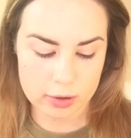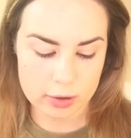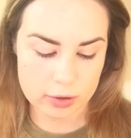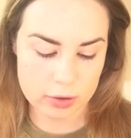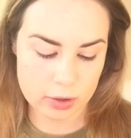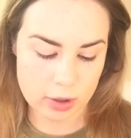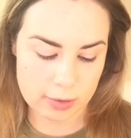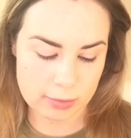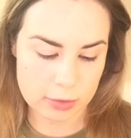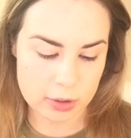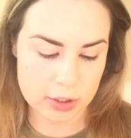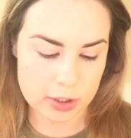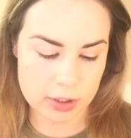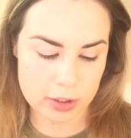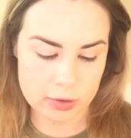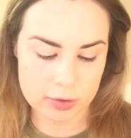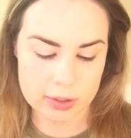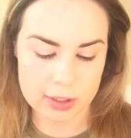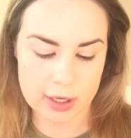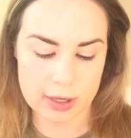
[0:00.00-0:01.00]
So I'm just
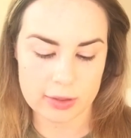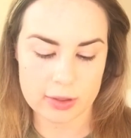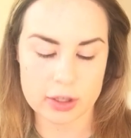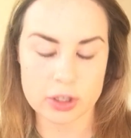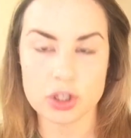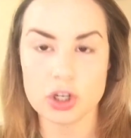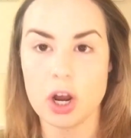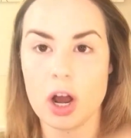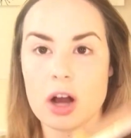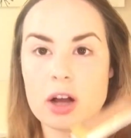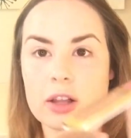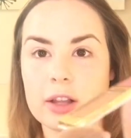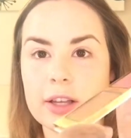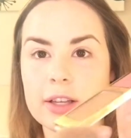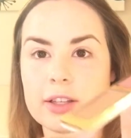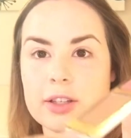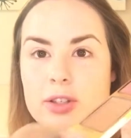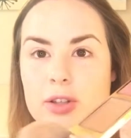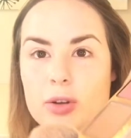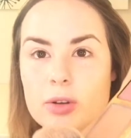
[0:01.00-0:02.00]
using the
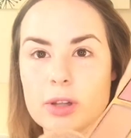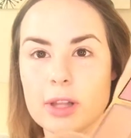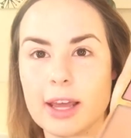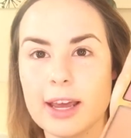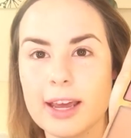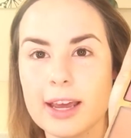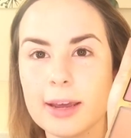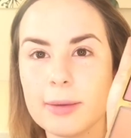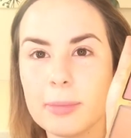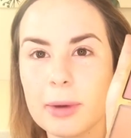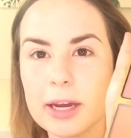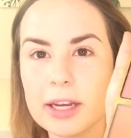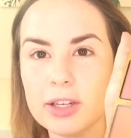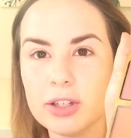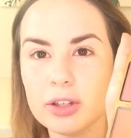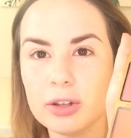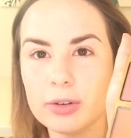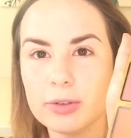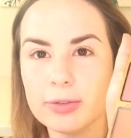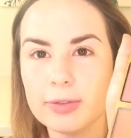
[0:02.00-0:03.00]
Chocolate Soleil by
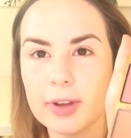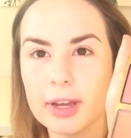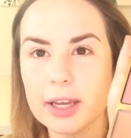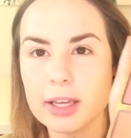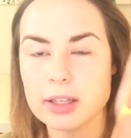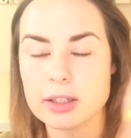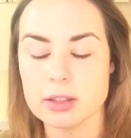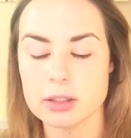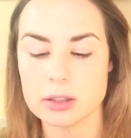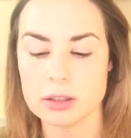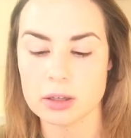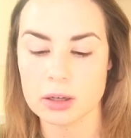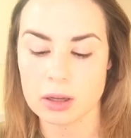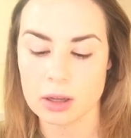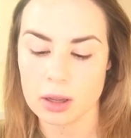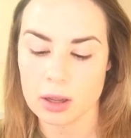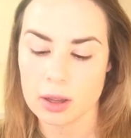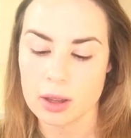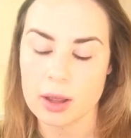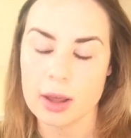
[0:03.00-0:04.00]
Too Faced
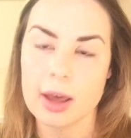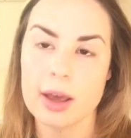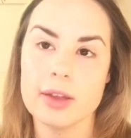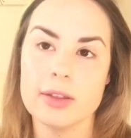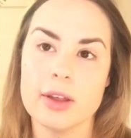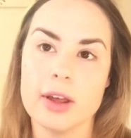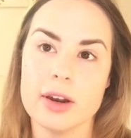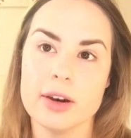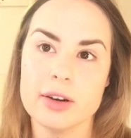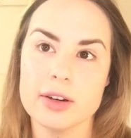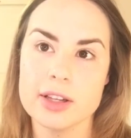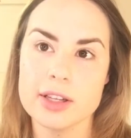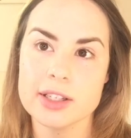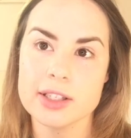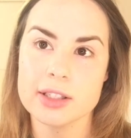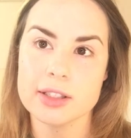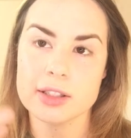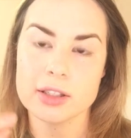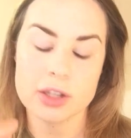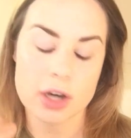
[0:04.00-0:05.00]
and then
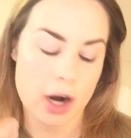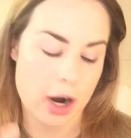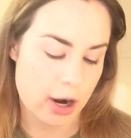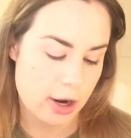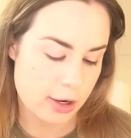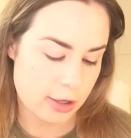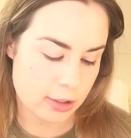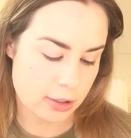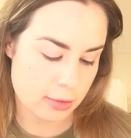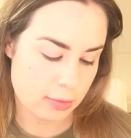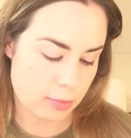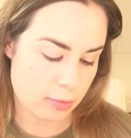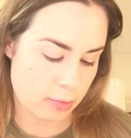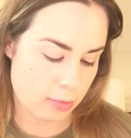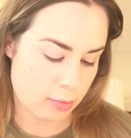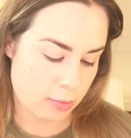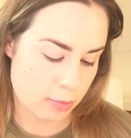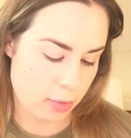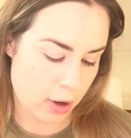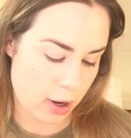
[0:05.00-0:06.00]
this Tarte
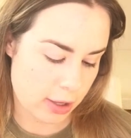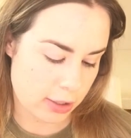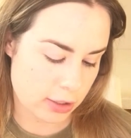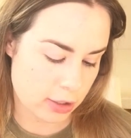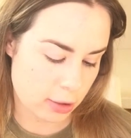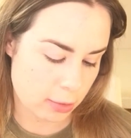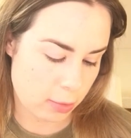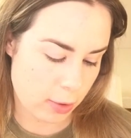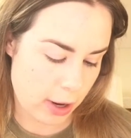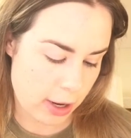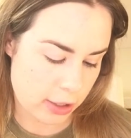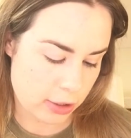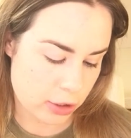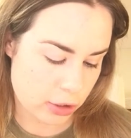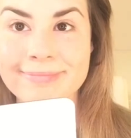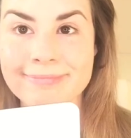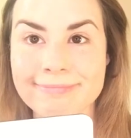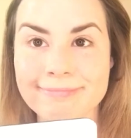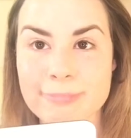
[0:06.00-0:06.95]
bronzer brush.